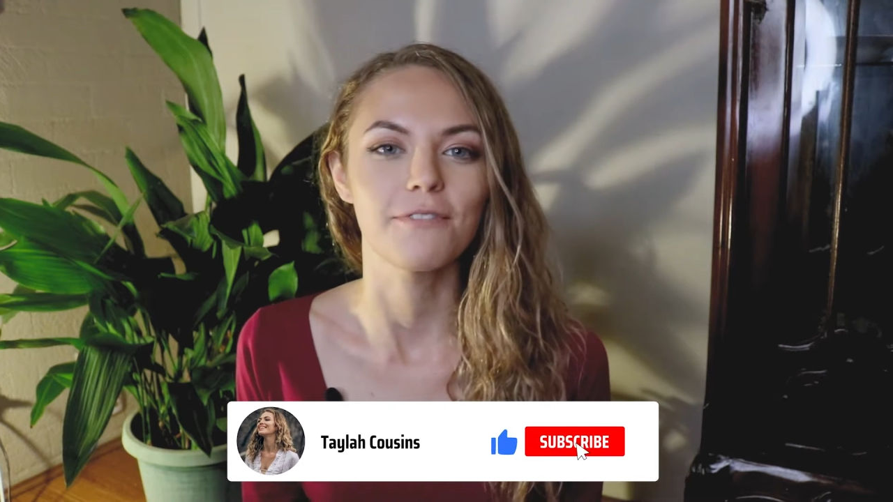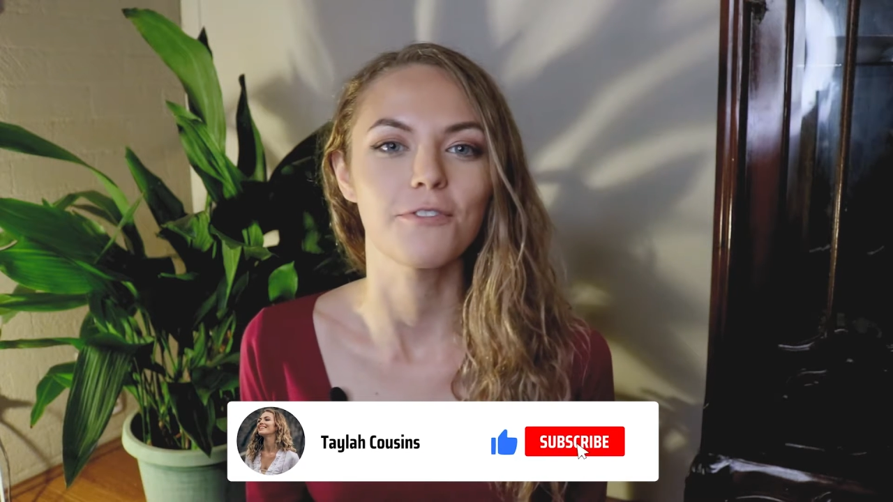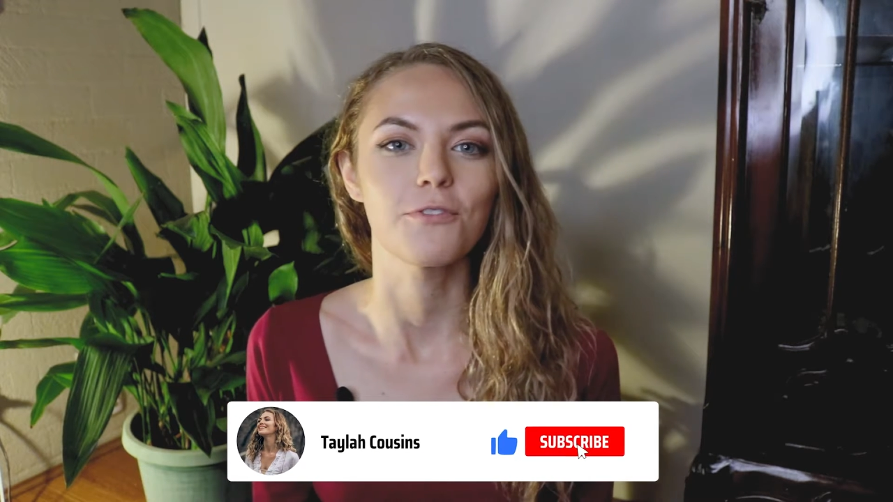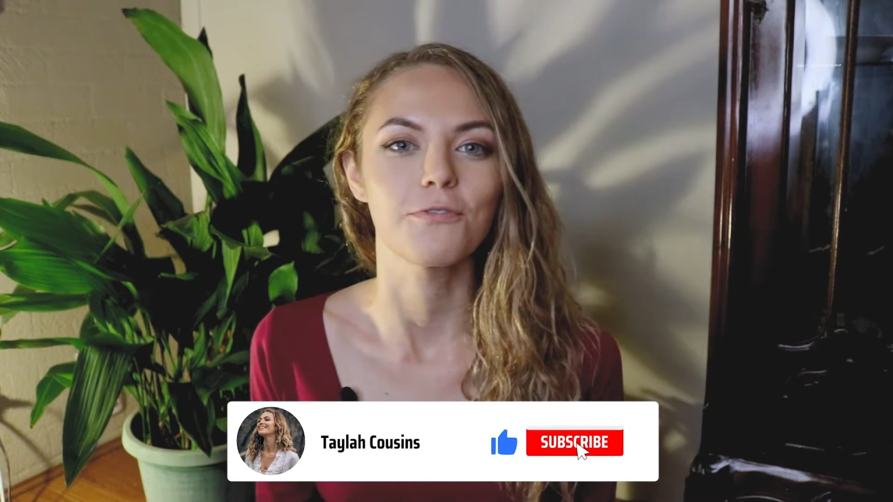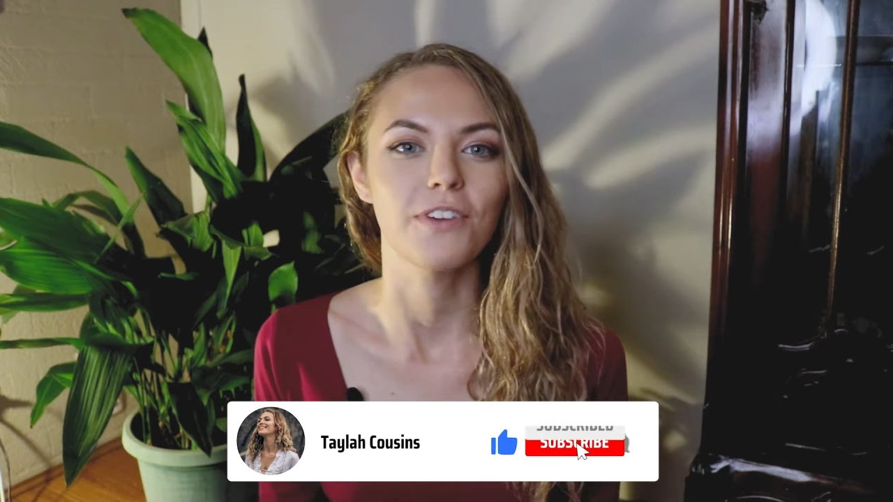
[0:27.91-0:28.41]

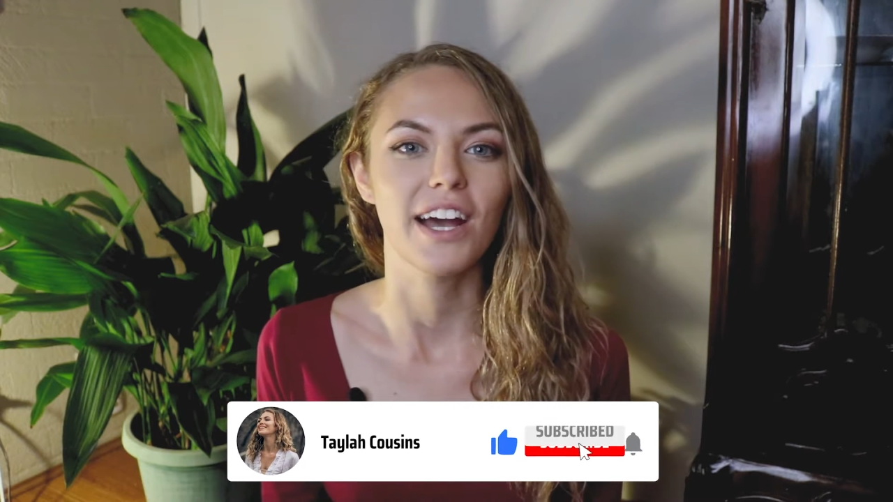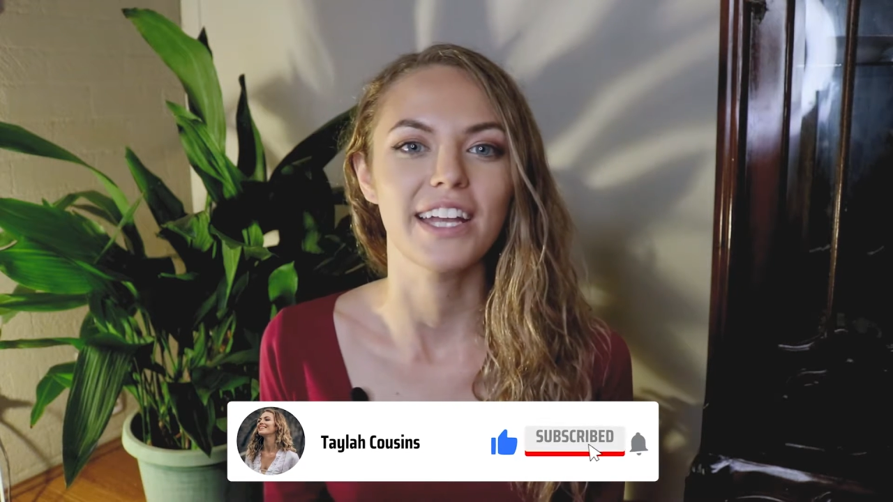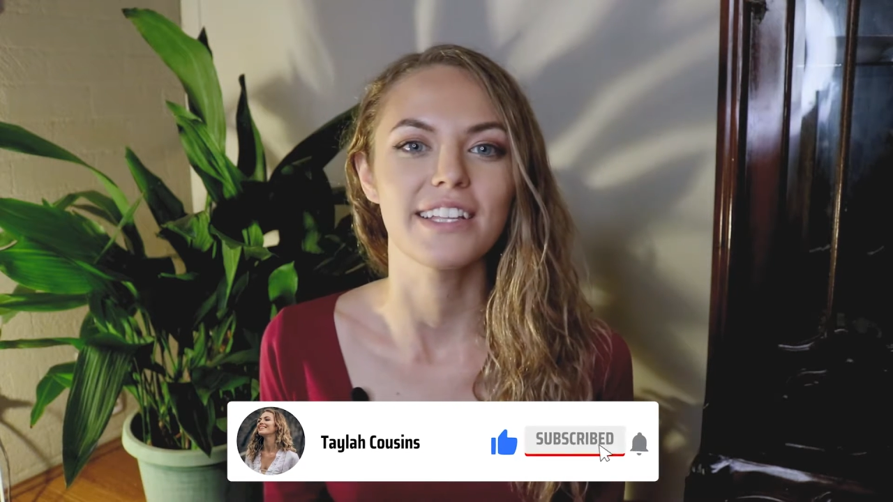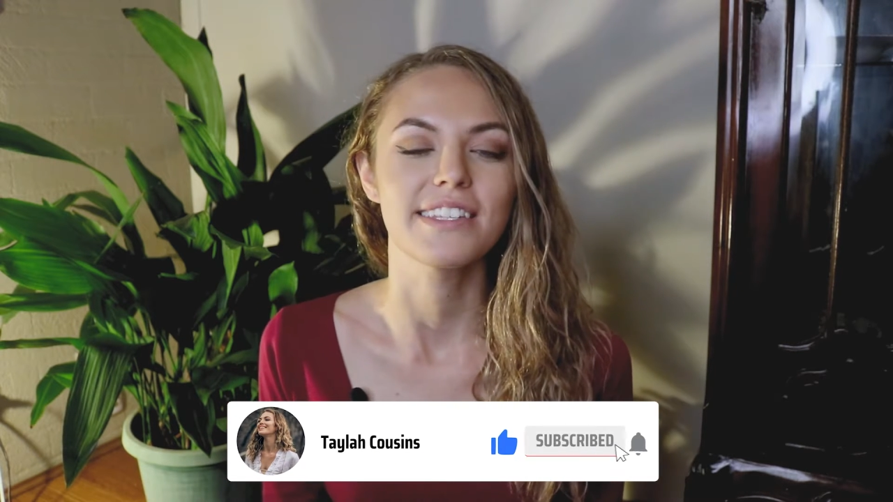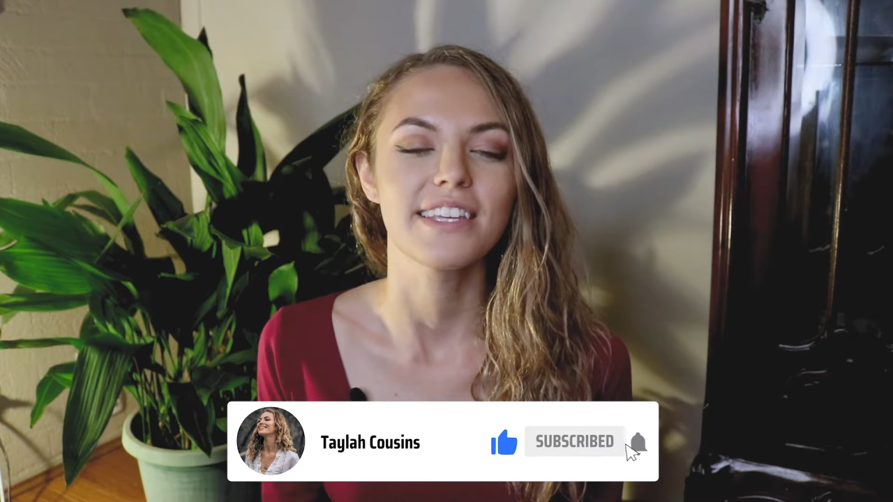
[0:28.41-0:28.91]
if you
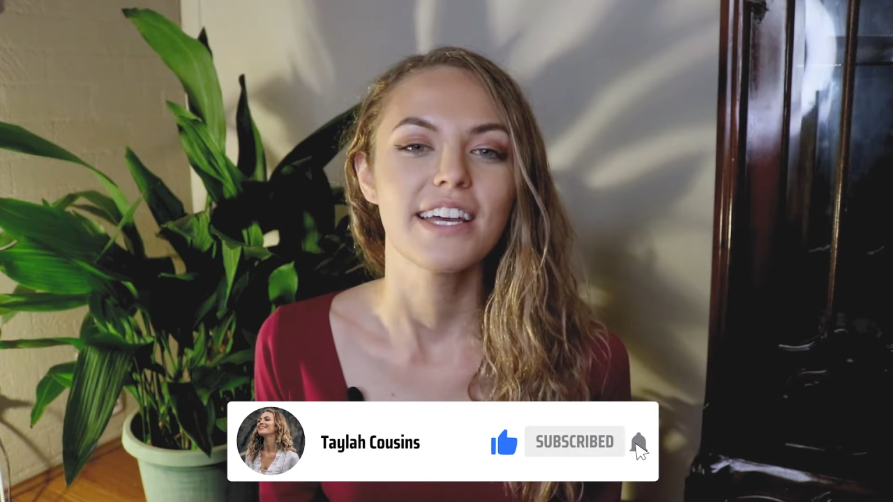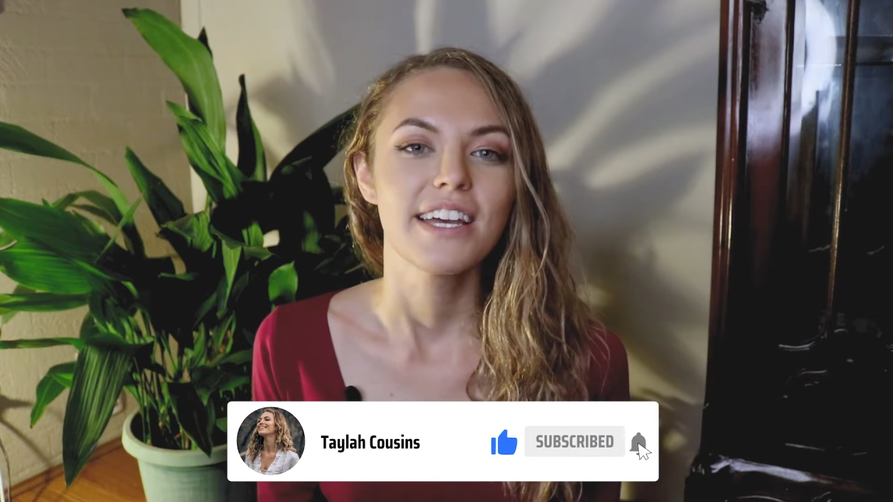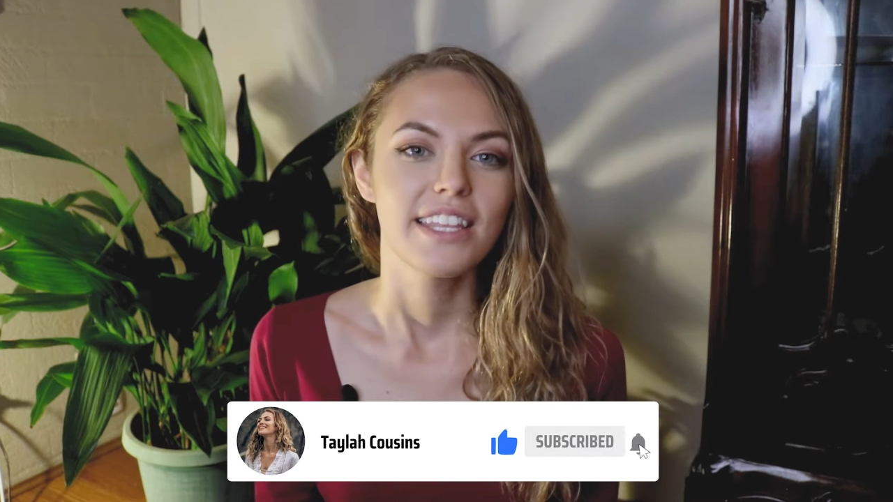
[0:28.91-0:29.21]
find